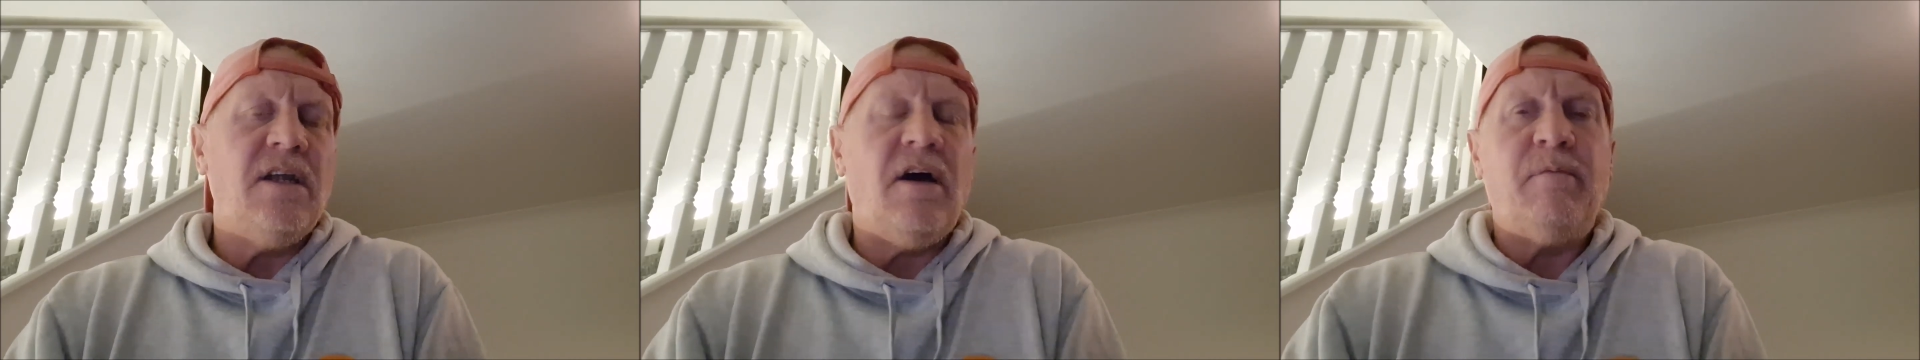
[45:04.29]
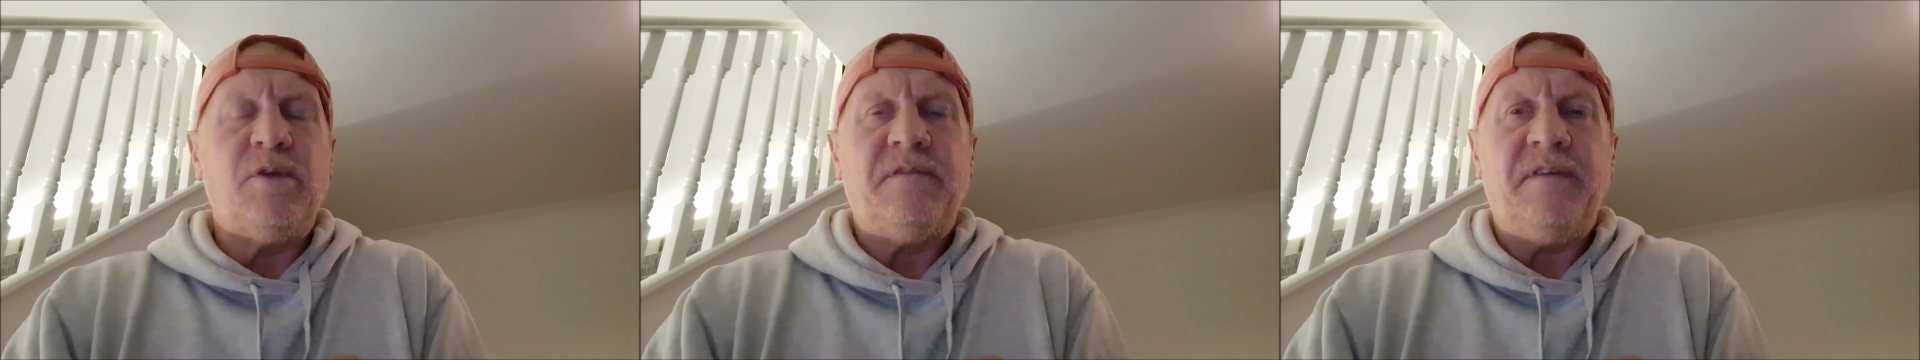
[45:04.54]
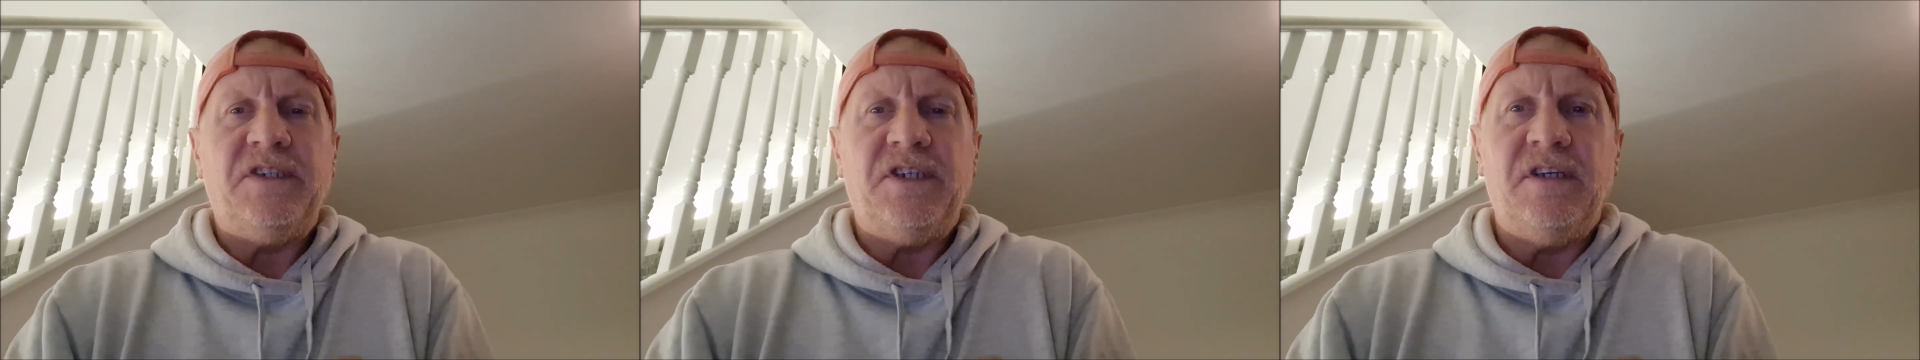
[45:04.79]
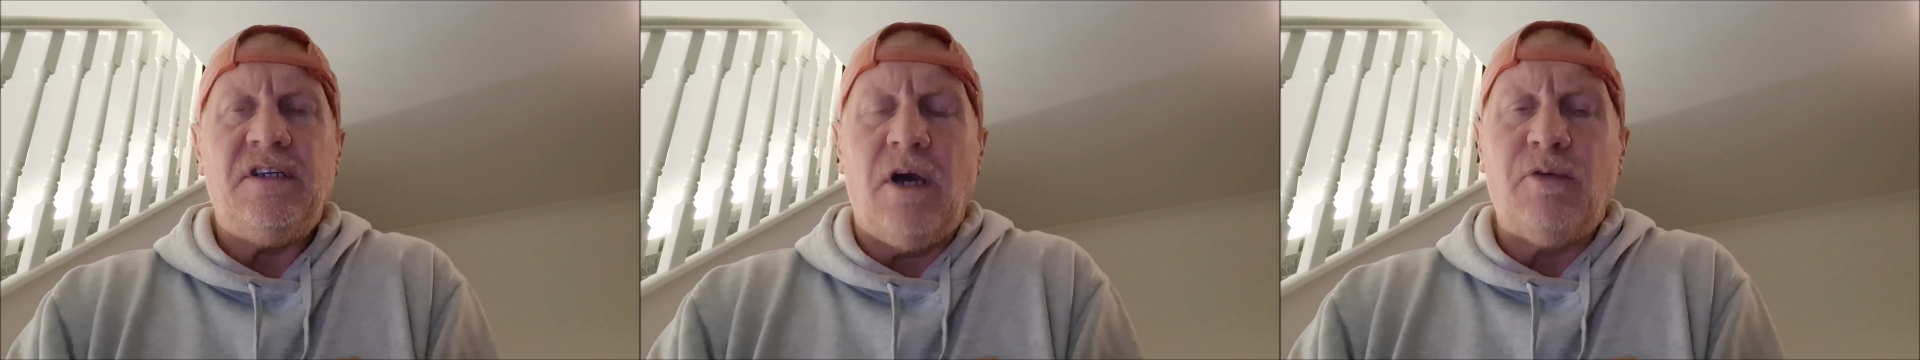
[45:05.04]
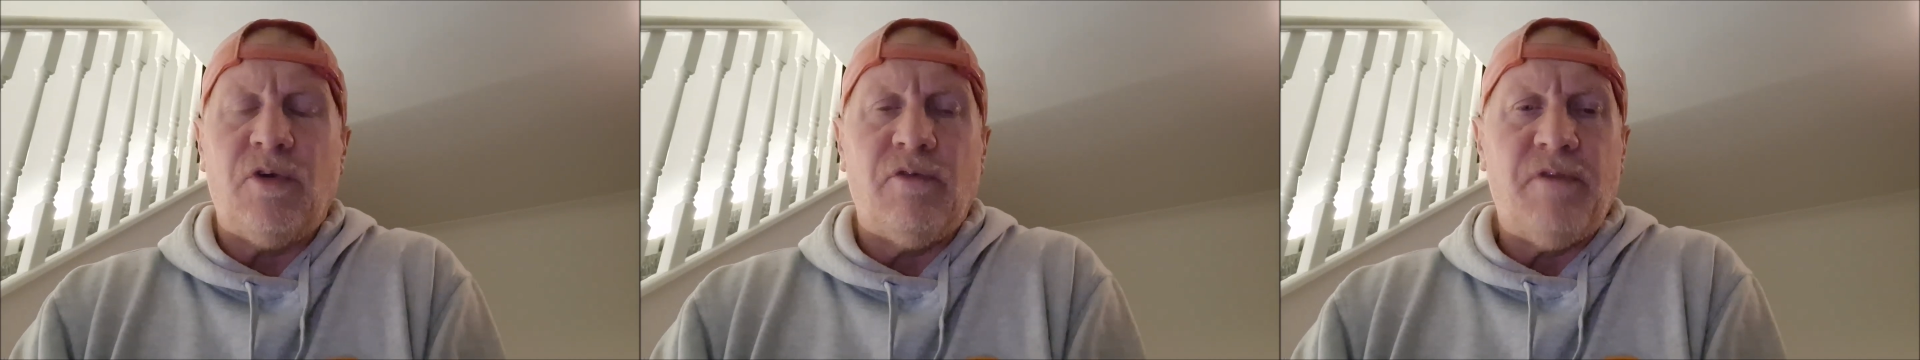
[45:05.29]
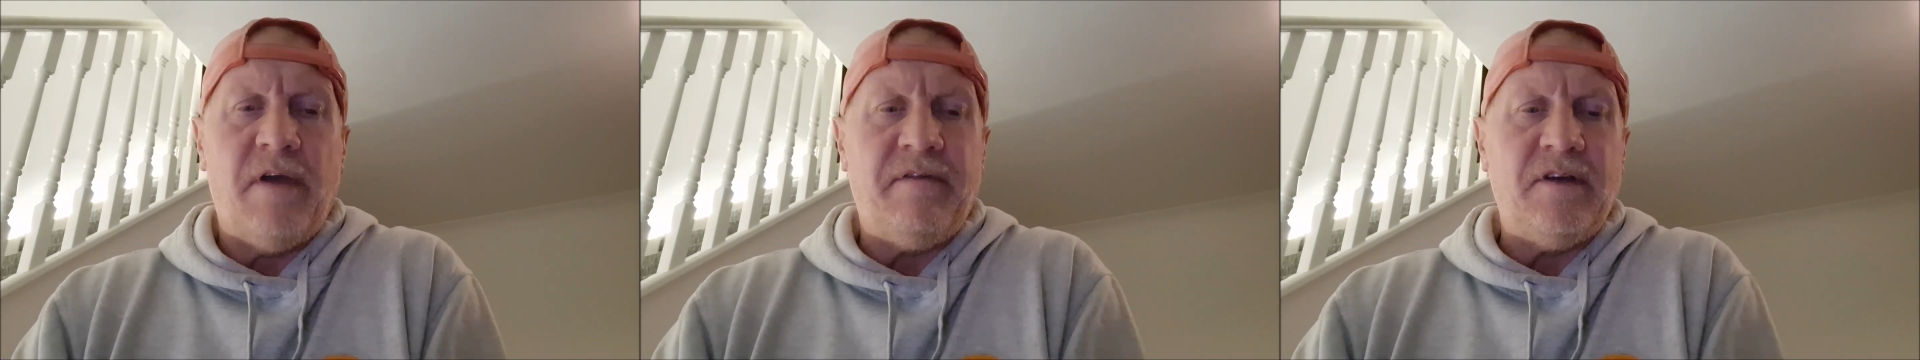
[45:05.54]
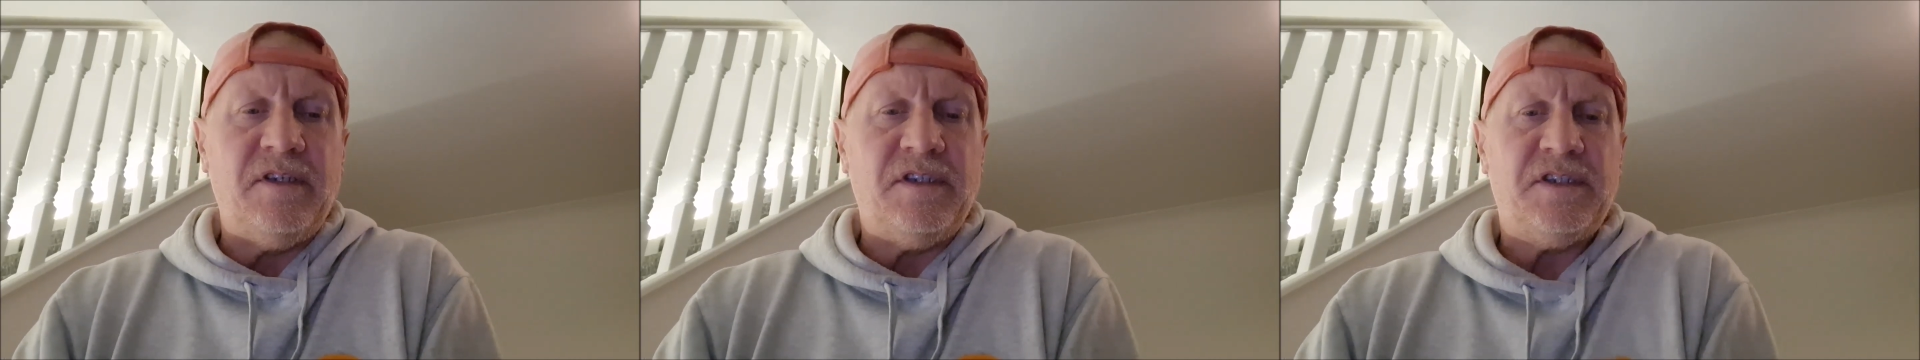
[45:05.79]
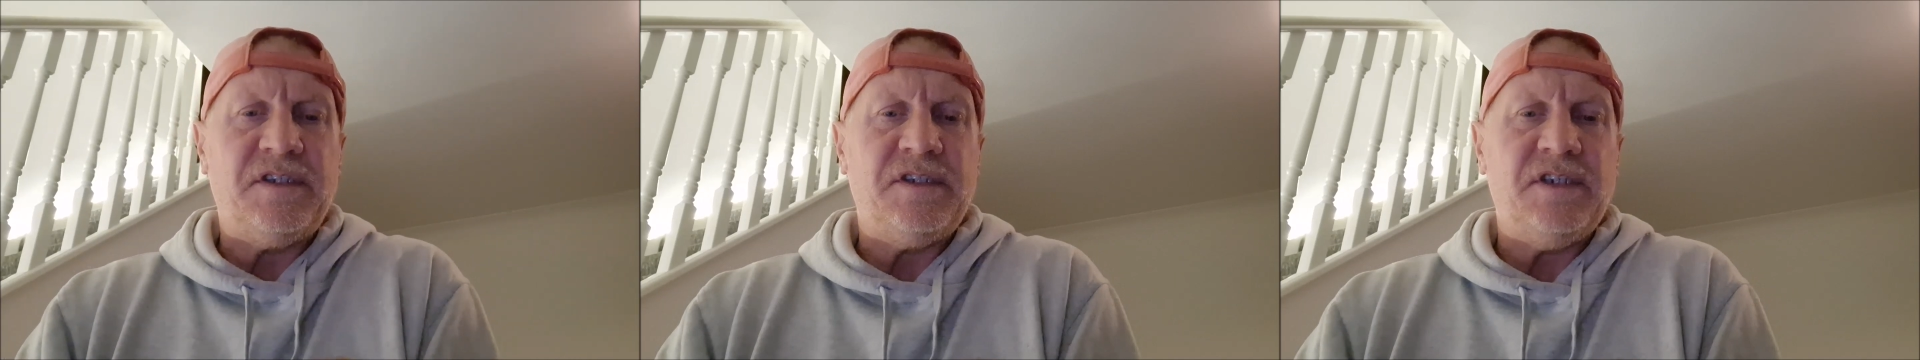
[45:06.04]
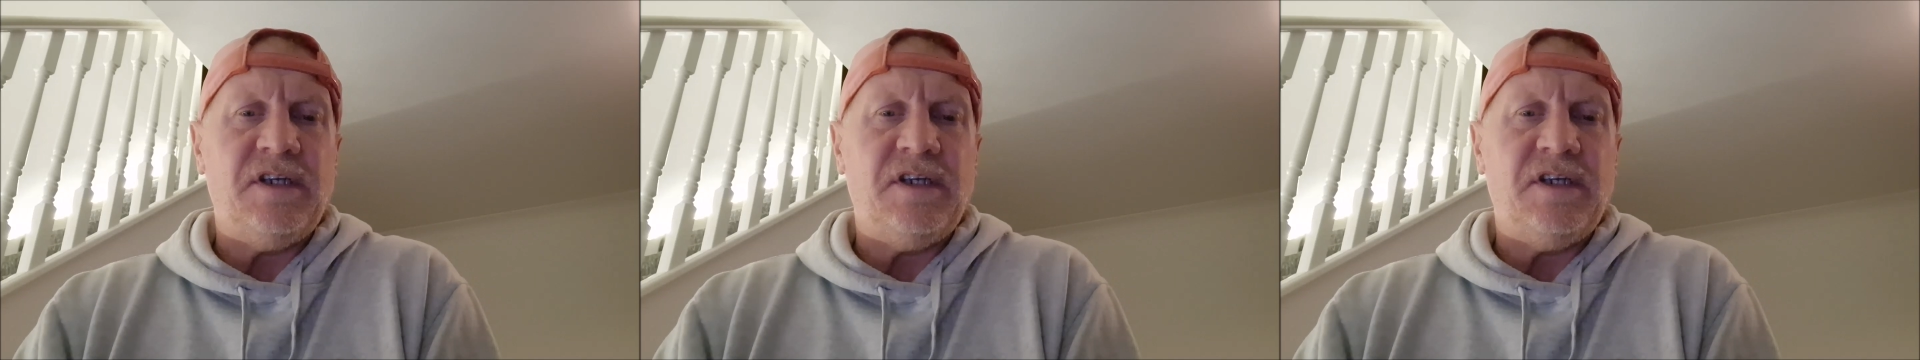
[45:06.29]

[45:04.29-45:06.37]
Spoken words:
I was fishing local rivers,